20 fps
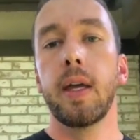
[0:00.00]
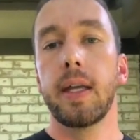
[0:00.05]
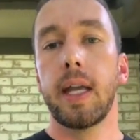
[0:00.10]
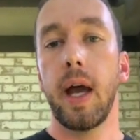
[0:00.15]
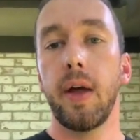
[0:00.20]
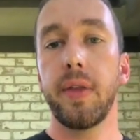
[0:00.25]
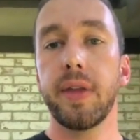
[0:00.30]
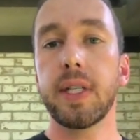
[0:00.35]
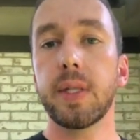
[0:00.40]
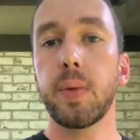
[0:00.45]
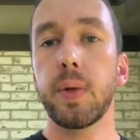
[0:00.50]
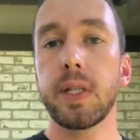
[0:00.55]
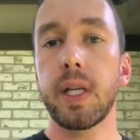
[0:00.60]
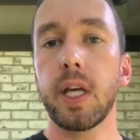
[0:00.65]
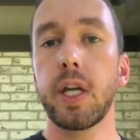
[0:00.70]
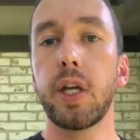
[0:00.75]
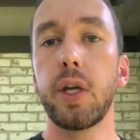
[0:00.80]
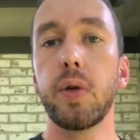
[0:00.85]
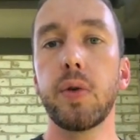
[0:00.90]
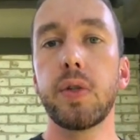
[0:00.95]
Now, this was a
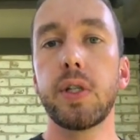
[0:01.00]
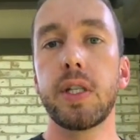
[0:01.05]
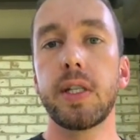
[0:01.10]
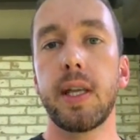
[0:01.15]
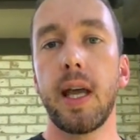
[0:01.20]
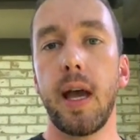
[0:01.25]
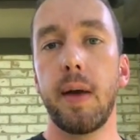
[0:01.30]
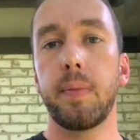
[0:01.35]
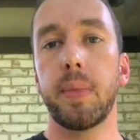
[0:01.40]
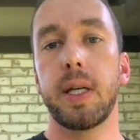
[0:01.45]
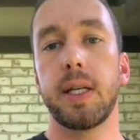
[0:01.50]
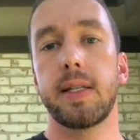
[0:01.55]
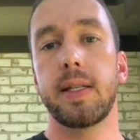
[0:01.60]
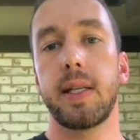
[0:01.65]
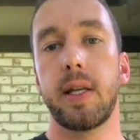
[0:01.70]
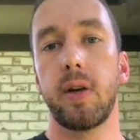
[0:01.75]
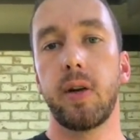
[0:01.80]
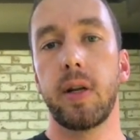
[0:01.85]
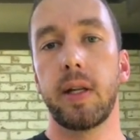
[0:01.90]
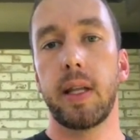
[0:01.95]
huge step
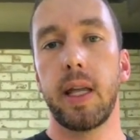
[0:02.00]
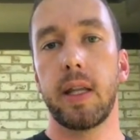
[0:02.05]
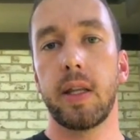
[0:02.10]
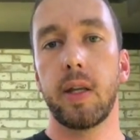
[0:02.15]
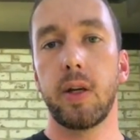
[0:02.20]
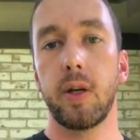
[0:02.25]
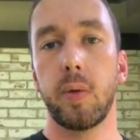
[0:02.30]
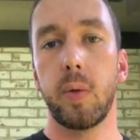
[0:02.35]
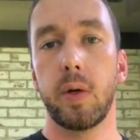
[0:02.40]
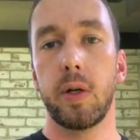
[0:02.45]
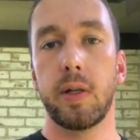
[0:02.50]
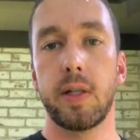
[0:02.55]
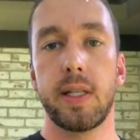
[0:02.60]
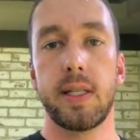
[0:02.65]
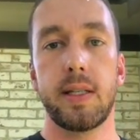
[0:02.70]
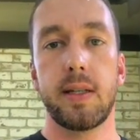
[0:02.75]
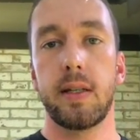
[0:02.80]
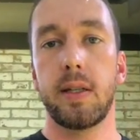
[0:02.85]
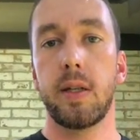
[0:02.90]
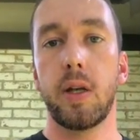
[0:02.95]
considering that there
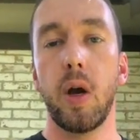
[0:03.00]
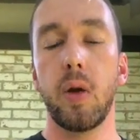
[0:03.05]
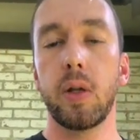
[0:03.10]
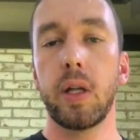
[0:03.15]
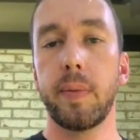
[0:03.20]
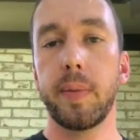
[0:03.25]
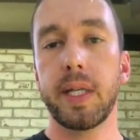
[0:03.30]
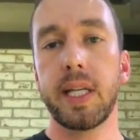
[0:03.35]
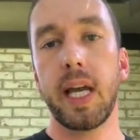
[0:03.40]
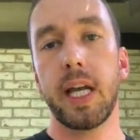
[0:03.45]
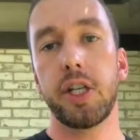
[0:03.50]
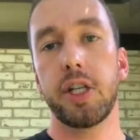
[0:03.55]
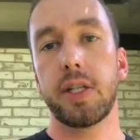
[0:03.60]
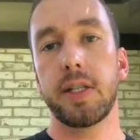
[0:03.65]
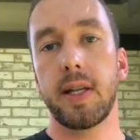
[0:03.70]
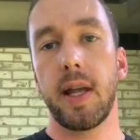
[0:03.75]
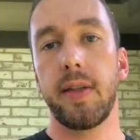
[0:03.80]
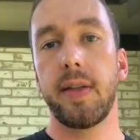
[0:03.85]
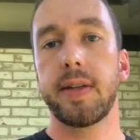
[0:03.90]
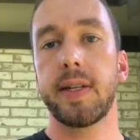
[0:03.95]
was no
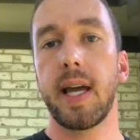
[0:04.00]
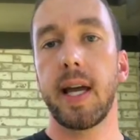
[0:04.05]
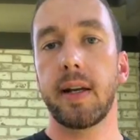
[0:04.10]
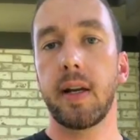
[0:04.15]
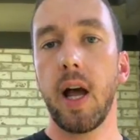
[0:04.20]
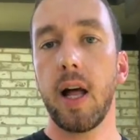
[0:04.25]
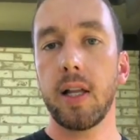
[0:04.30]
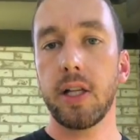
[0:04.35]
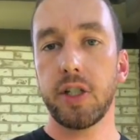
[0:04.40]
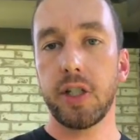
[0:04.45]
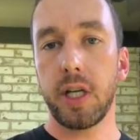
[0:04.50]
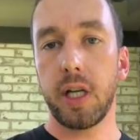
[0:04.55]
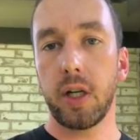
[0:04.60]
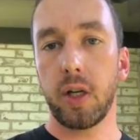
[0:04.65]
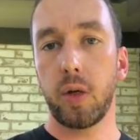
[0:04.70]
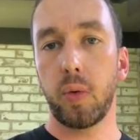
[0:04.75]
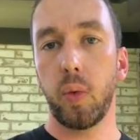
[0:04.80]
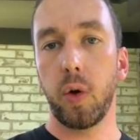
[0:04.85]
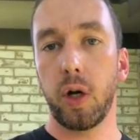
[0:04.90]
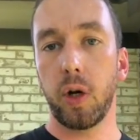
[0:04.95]
limitations on the technology it
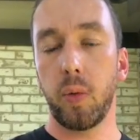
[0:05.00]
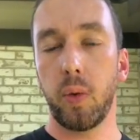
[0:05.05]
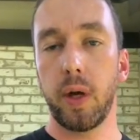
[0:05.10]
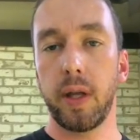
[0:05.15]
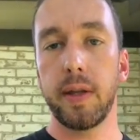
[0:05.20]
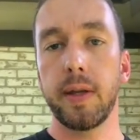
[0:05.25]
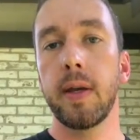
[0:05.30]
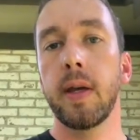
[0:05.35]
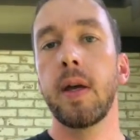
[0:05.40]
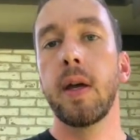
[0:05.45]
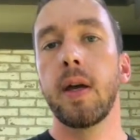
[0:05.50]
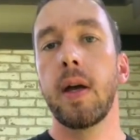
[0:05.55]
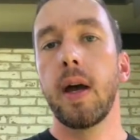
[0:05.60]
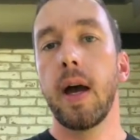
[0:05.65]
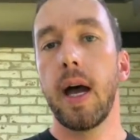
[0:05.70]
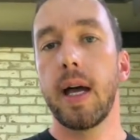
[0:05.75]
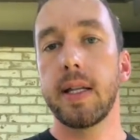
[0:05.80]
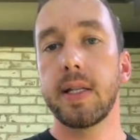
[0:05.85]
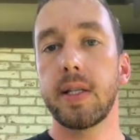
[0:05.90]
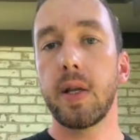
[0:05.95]
could work with,
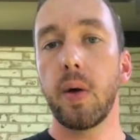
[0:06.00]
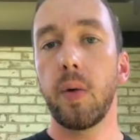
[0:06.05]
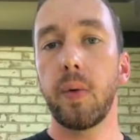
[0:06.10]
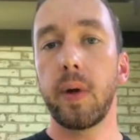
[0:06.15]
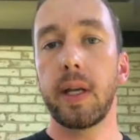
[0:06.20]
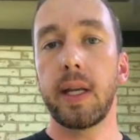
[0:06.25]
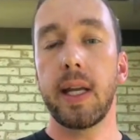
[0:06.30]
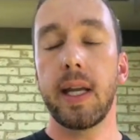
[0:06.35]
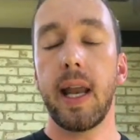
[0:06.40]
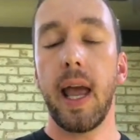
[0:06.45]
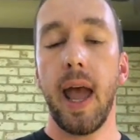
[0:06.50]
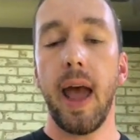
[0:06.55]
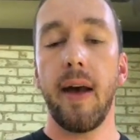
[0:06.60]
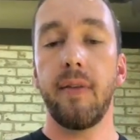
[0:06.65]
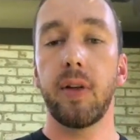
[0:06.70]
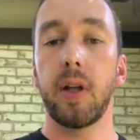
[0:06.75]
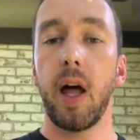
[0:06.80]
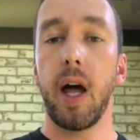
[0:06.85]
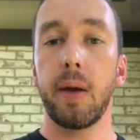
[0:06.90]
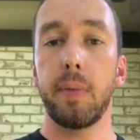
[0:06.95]
and so we did have
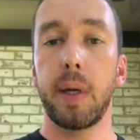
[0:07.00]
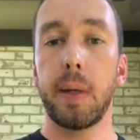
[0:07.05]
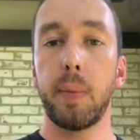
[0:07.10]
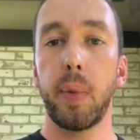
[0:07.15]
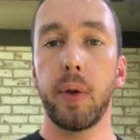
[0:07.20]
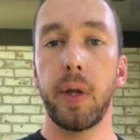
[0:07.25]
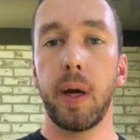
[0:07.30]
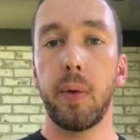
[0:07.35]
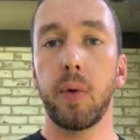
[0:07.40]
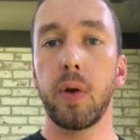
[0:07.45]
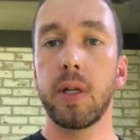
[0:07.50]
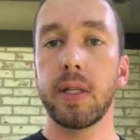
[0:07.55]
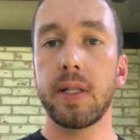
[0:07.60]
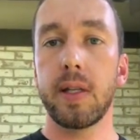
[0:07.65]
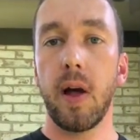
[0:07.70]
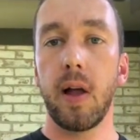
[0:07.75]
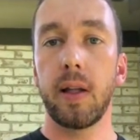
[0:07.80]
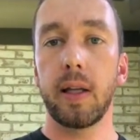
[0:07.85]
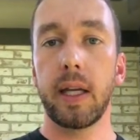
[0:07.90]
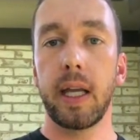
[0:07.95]
a lot of people that were
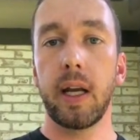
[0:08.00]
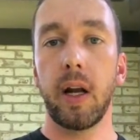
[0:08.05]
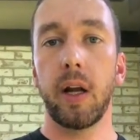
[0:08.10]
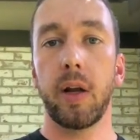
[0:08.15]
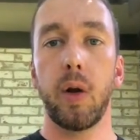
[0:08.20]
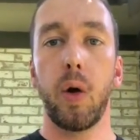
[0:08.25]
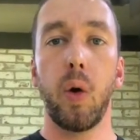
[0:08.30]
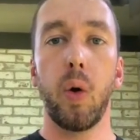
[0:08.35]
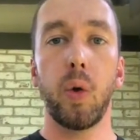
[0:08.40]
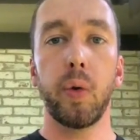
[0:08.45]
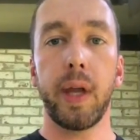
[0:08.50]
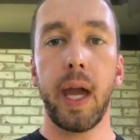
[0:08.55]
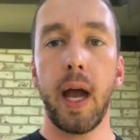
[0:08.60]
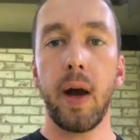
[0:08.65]
installing it on old,